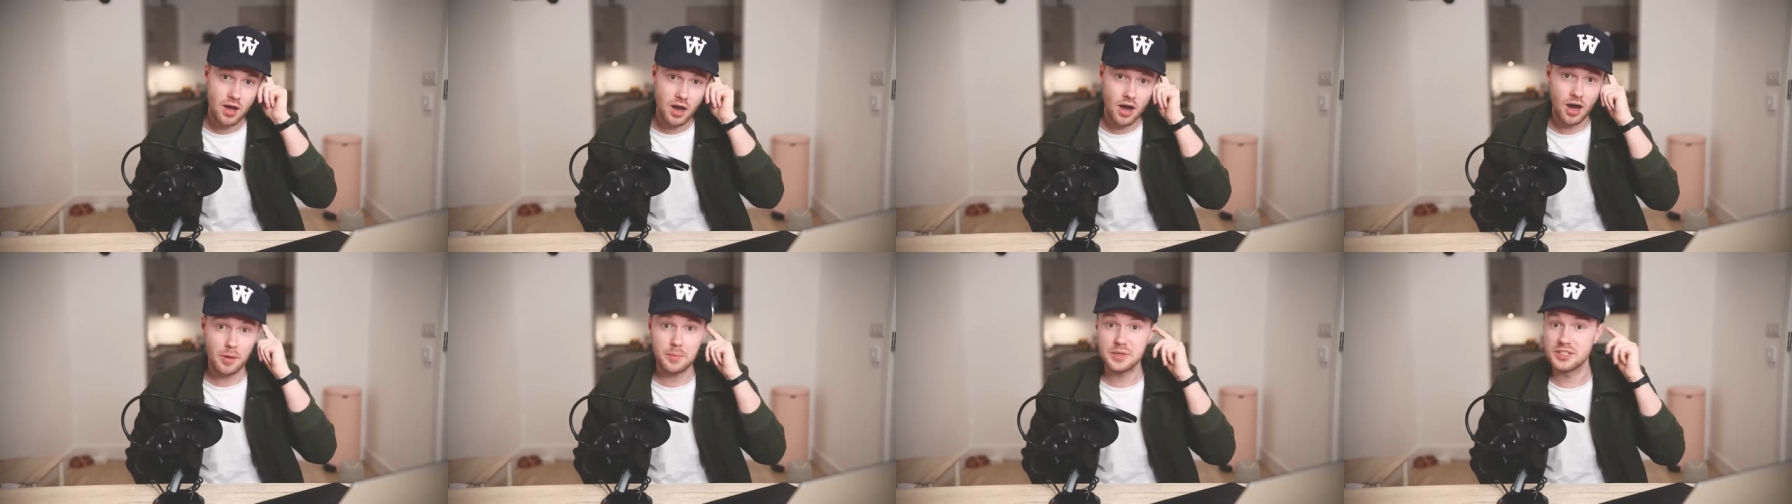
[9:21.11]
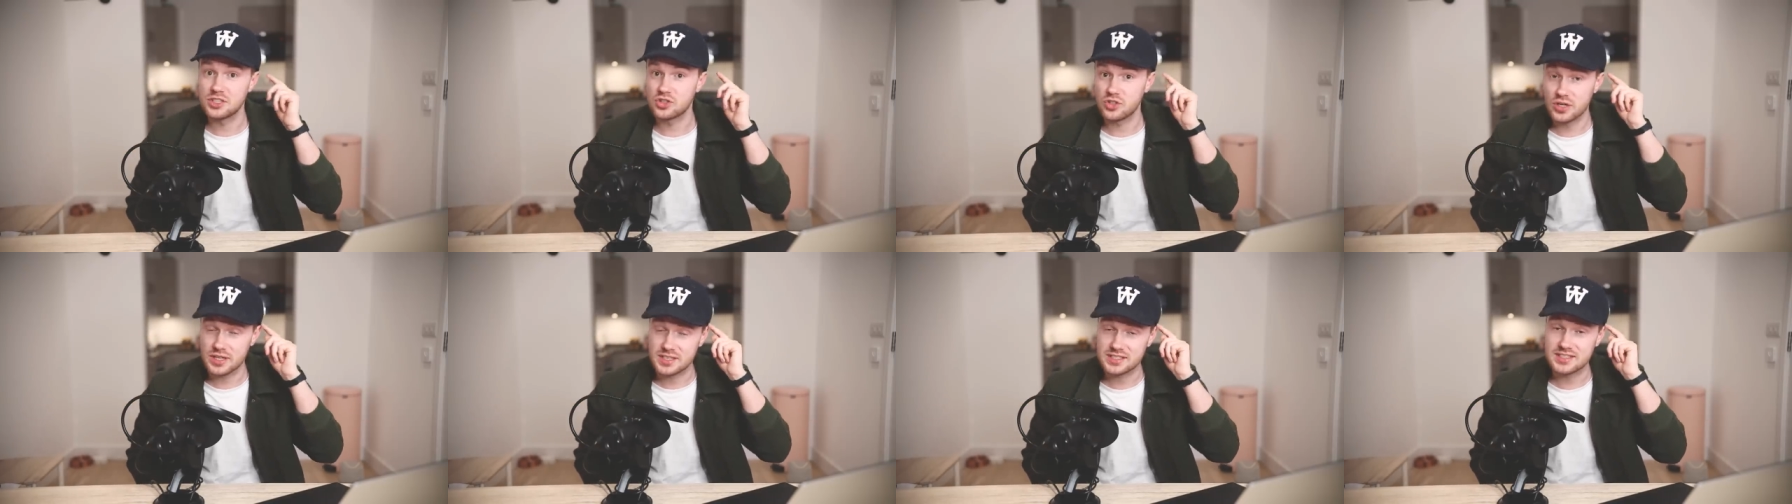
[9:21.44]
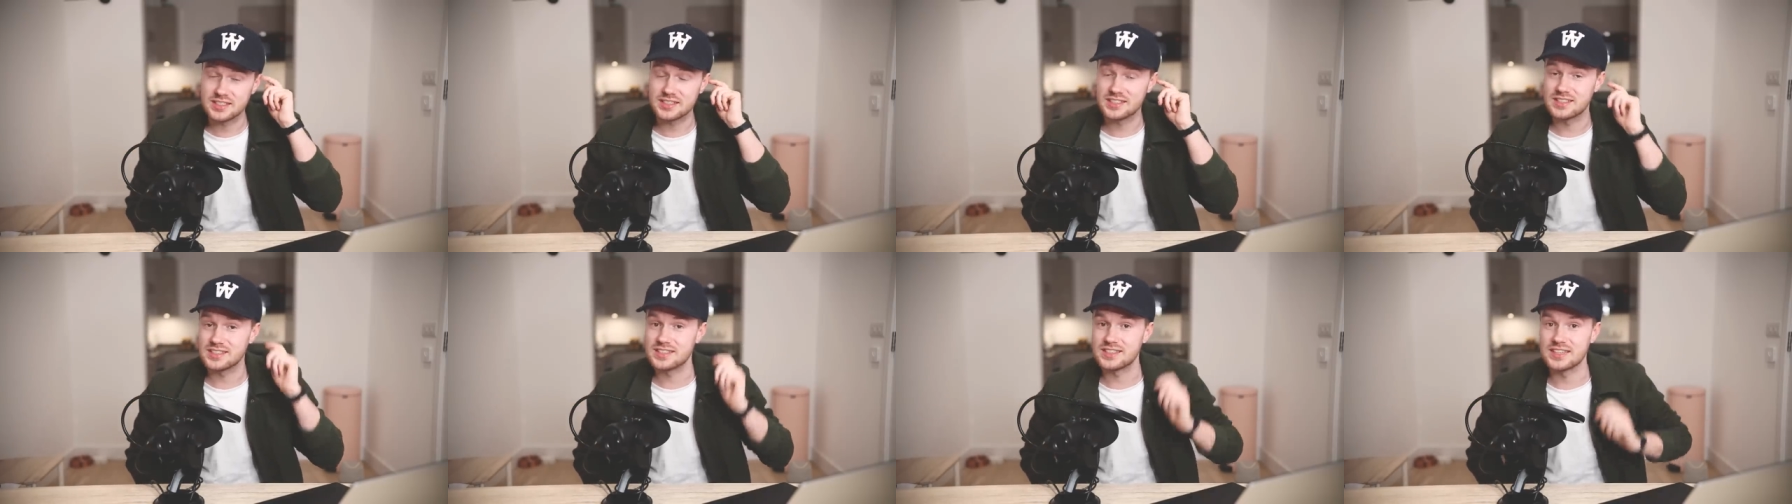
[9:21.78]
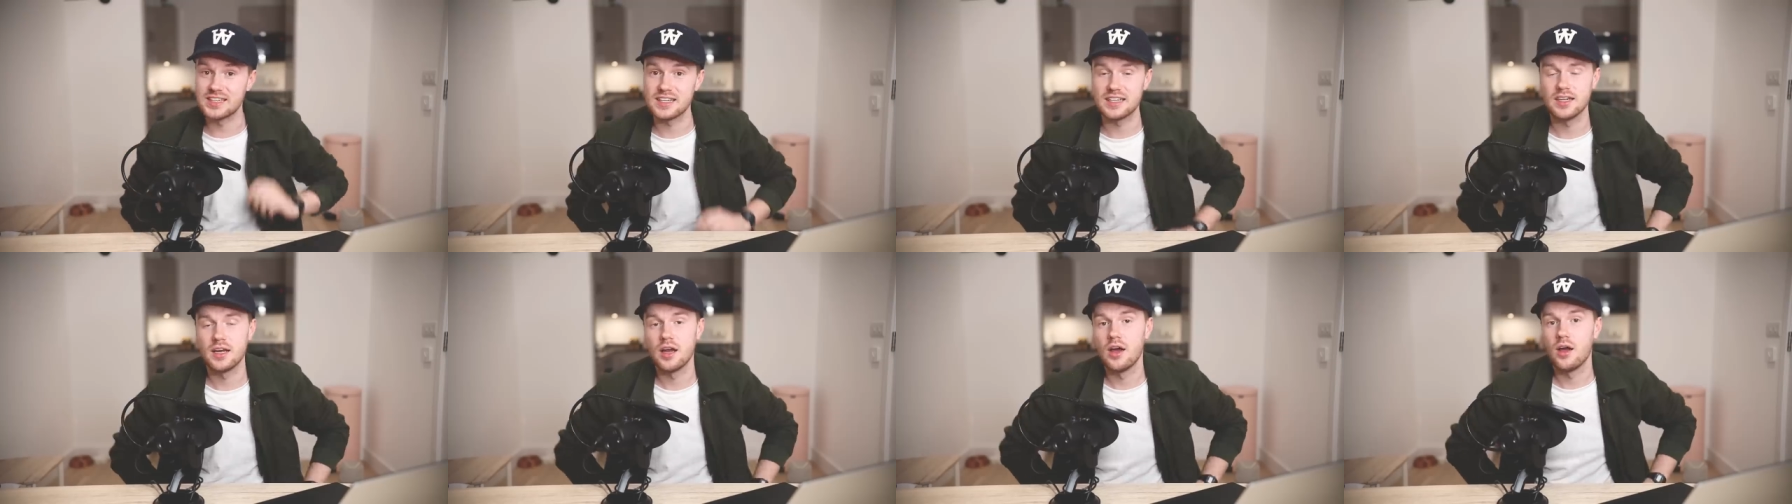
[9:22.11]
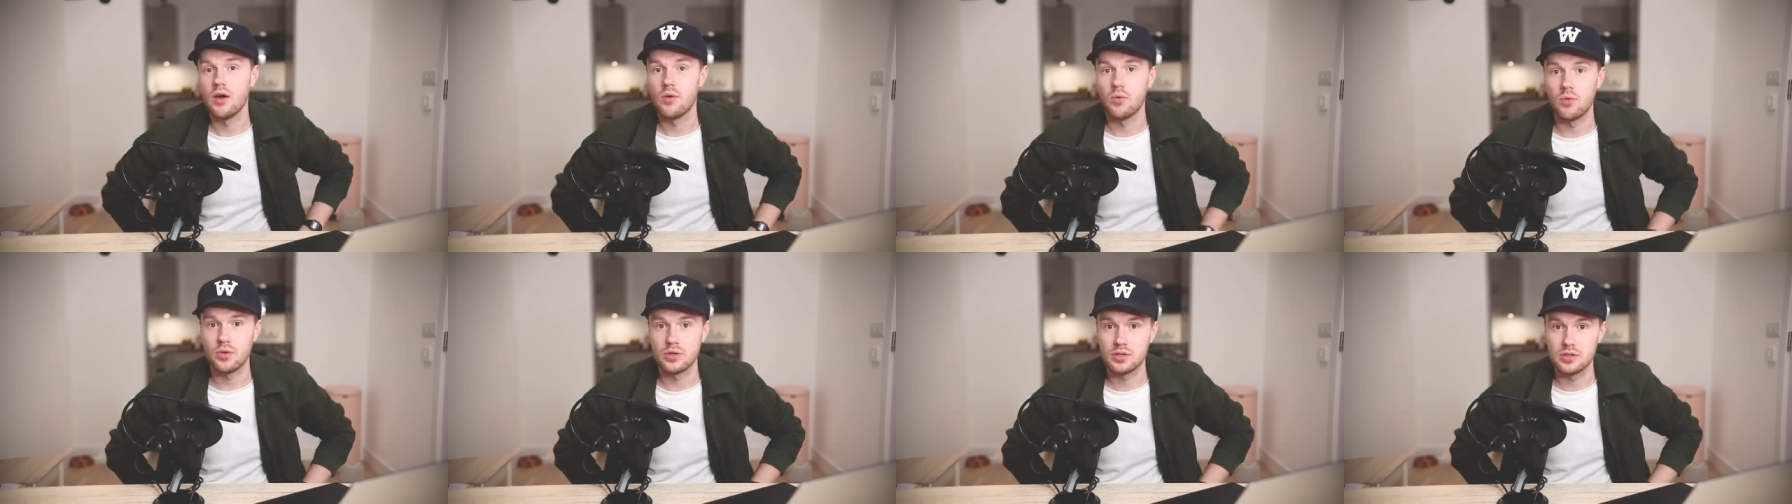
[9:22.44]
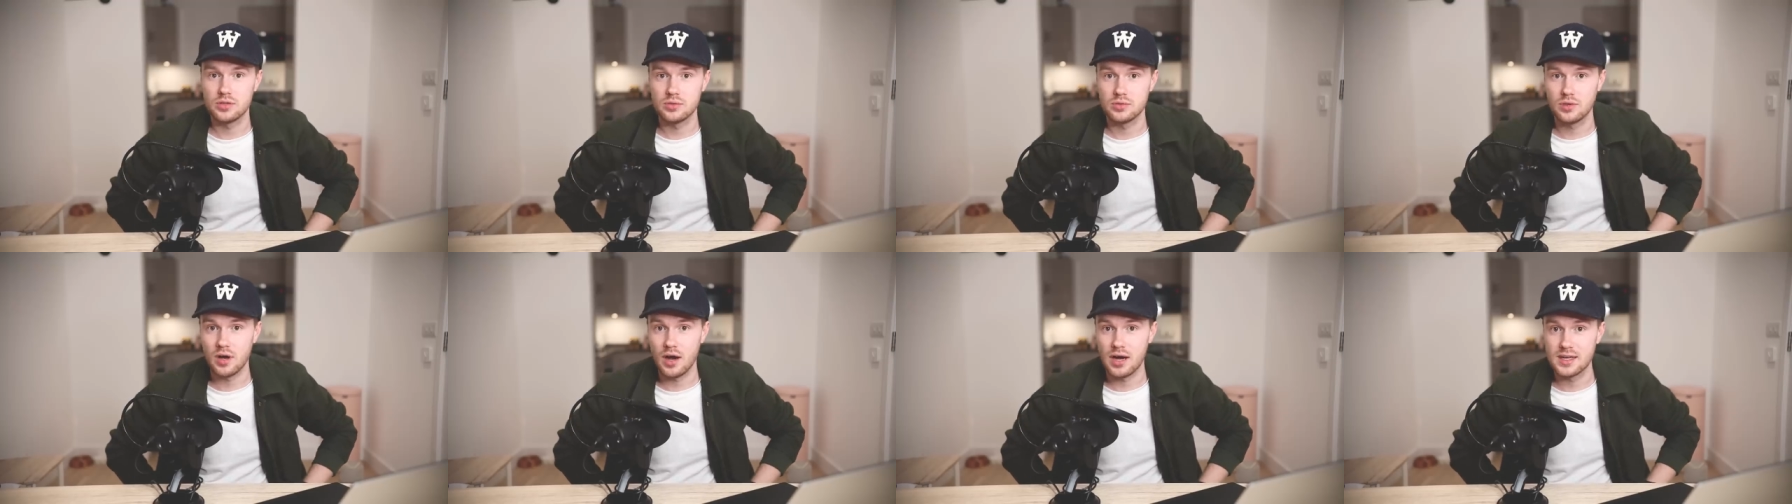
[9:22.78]
I'm interested to see what
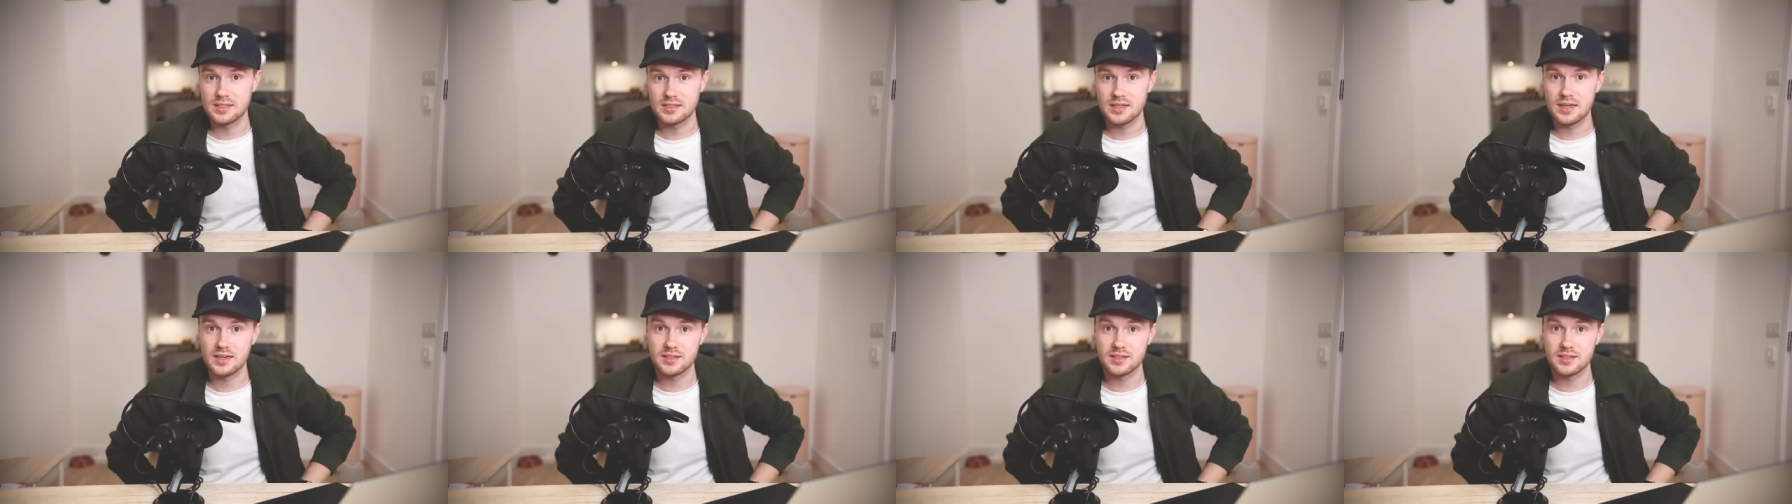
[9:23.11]
you guys